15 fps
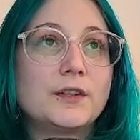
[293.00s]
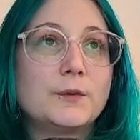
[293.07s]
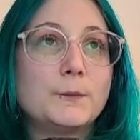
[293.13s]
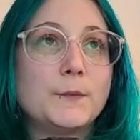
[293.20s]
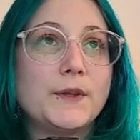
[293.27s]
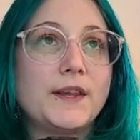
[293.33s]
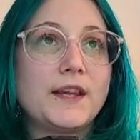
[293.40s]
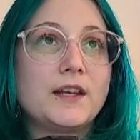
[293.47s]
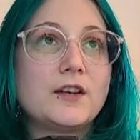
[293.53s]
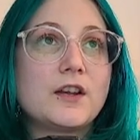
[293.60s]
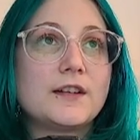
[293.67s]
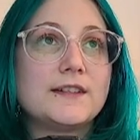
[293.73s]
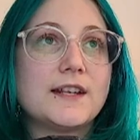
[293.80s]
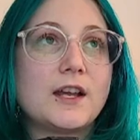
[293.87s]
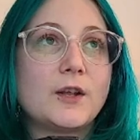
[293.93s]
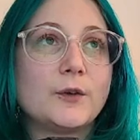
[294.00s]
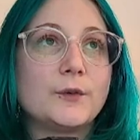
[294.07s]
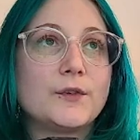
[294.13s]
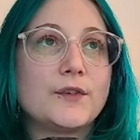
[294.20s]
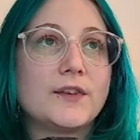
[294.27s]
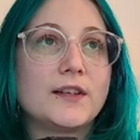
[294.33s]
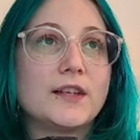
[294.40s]
But they had gone down
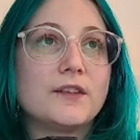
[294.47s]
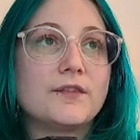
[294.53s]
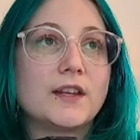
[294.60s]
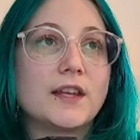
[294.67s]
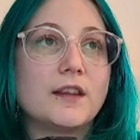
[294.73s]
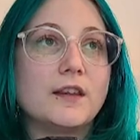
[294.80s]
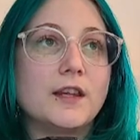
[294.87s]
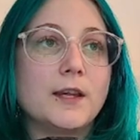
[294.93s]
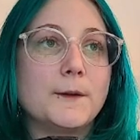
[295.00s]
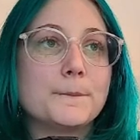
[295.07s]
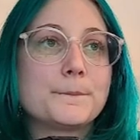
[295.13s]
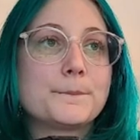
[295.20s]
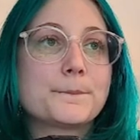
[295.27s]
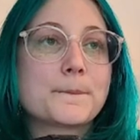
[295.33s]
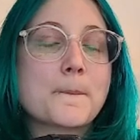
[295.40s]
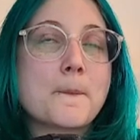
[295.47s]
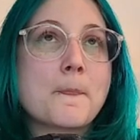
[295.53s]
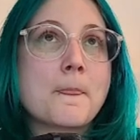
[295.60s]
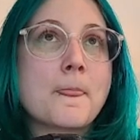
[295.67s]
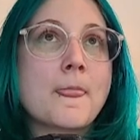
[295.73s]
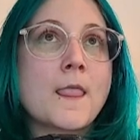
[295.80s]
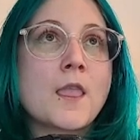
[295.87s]
significantly.
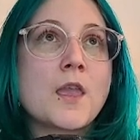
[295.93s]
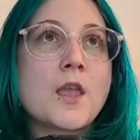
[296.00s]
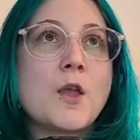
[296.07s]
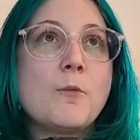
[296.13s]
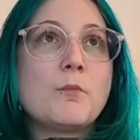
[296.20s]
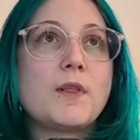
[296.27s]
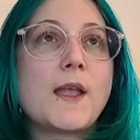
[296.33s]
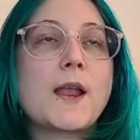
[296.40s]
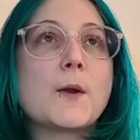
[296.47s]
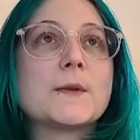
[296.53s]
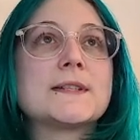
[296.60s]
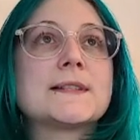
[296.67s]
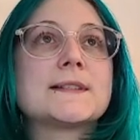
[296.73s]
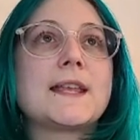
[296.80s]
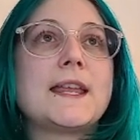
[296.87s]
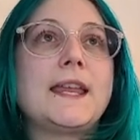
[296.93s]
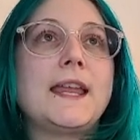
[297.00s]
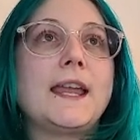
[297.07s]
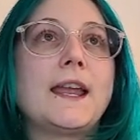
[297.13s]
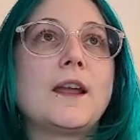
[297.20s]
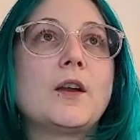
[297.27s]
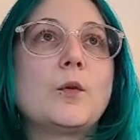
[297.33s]
But like I was
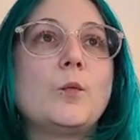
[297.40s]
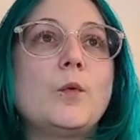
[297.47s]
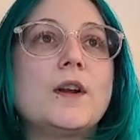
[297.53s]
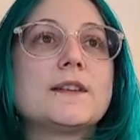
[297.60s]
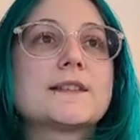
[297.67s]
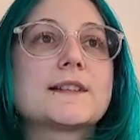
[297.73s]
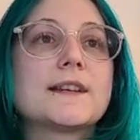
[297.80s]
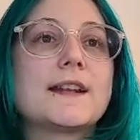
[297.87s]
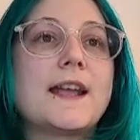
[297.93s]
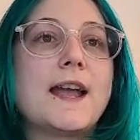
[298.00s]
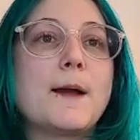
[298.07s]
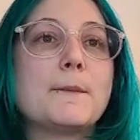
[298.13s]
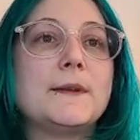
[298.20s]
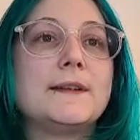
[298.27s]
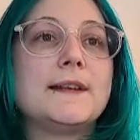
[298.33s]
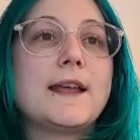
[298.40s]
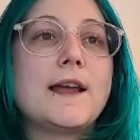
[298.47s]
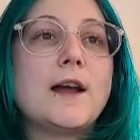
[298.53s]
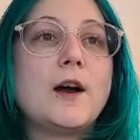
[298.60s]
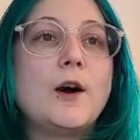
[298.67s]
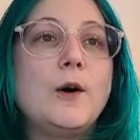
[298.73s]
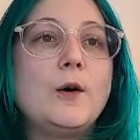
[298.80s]
saying, what's gonna happen
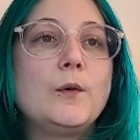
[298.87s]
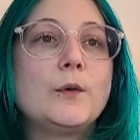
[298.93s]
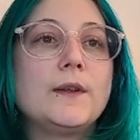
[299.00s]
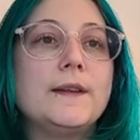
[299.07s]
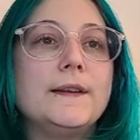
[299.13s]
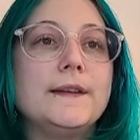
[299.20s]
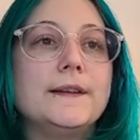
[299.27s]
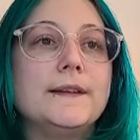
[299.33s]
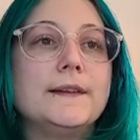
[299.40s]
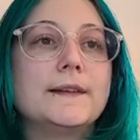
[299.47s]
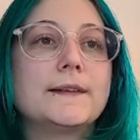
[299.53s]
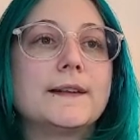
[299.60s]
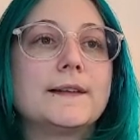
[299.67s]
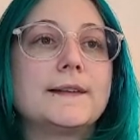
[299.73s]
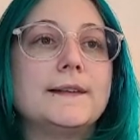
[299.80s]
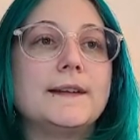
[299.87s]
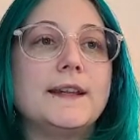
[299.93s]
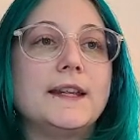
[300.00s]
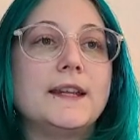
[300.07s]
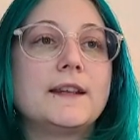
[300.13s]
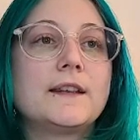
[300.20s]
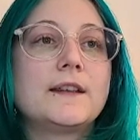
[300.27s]
now is, let's
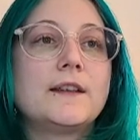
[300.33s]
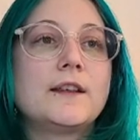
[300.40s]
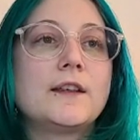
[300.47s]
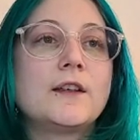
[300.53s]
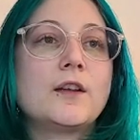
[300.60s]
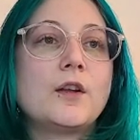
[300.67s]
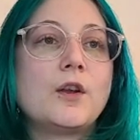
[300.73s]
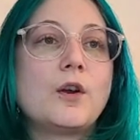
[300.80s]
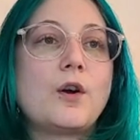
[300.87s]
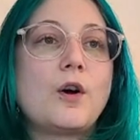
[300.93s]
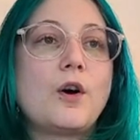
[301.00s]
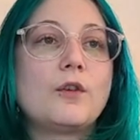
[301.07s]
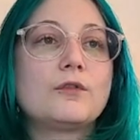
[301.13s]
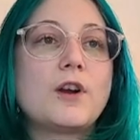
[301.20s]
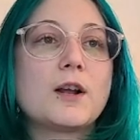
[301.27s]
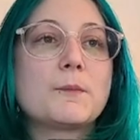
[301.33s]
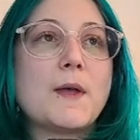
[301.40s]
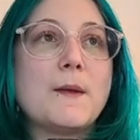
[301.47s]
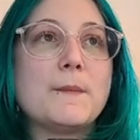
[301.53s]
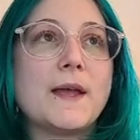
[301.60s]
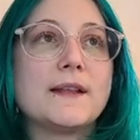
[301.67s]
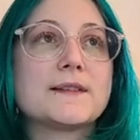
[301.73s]
see, all rock
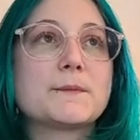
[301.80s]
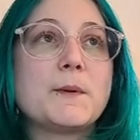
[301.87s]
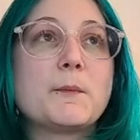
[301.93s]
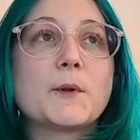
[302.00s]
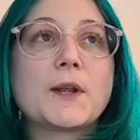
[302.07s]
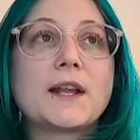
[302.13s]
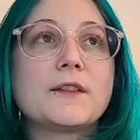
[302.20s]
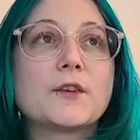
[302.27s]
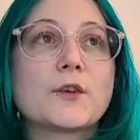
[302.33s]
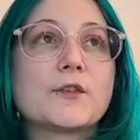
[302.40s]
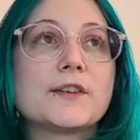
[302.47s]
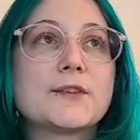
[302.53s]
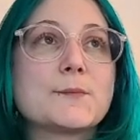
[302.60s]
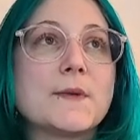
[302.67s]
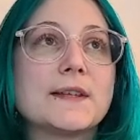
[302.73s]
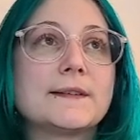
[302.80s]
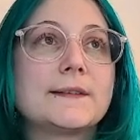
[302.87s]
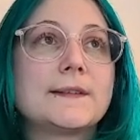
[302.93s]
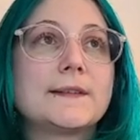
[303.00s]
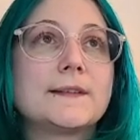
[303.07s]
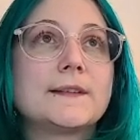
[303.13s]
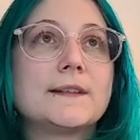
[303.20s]
pet pets. People are getting the
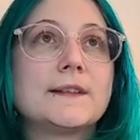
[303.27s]
Christmas